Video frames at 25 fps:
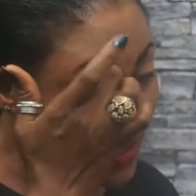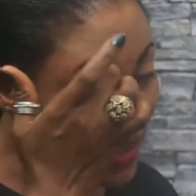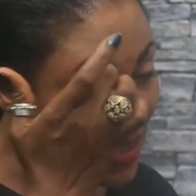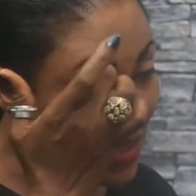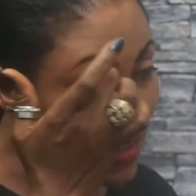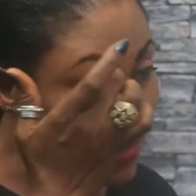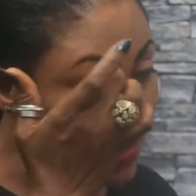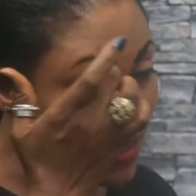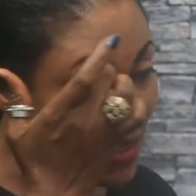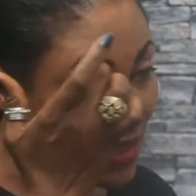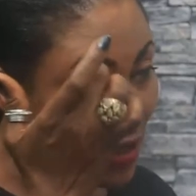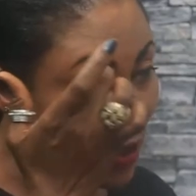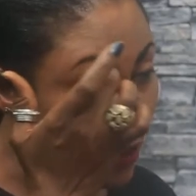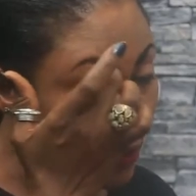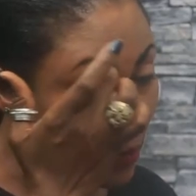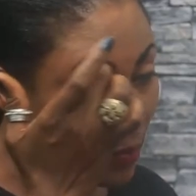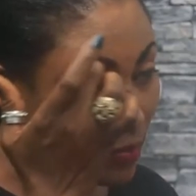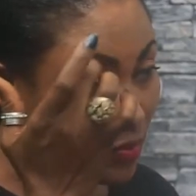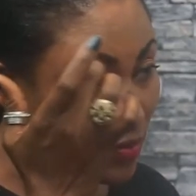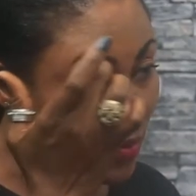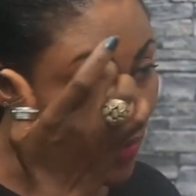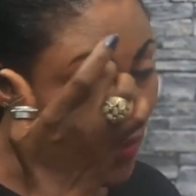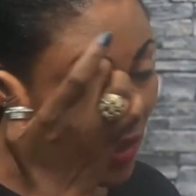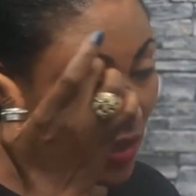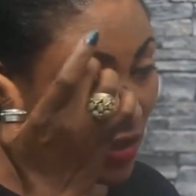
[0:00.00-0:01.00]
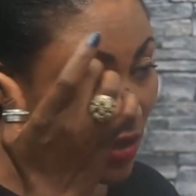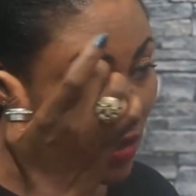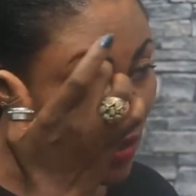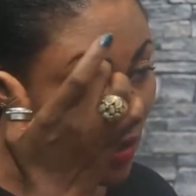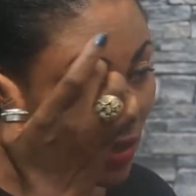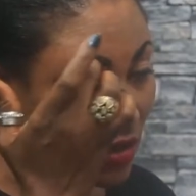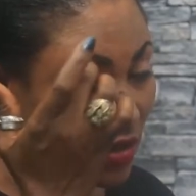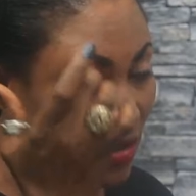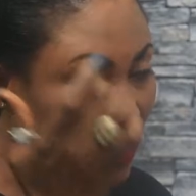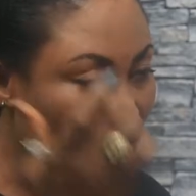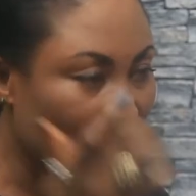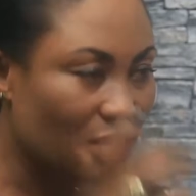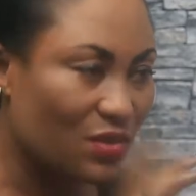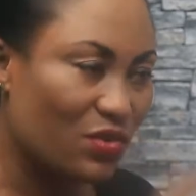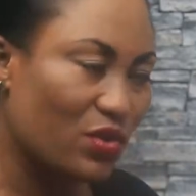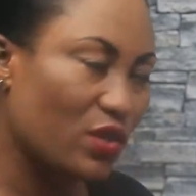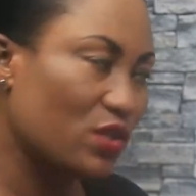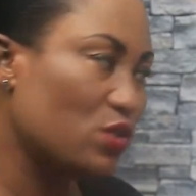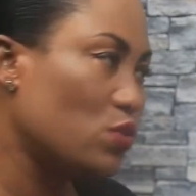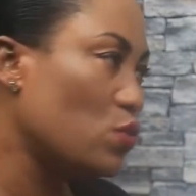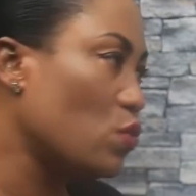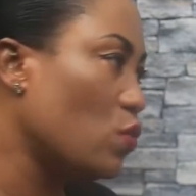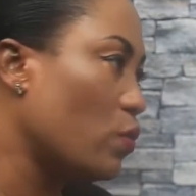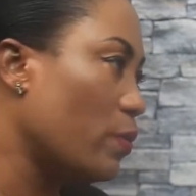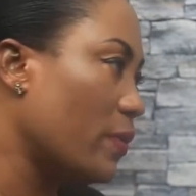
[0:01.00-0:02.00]
She's a
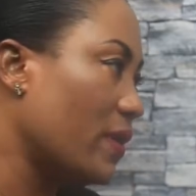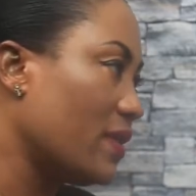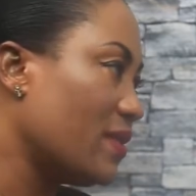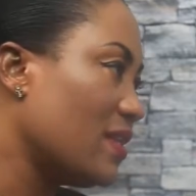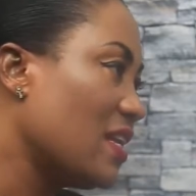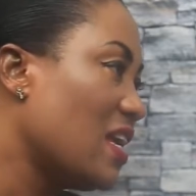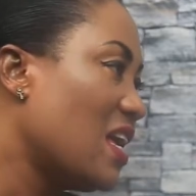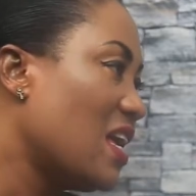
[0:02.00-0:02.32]
great woman.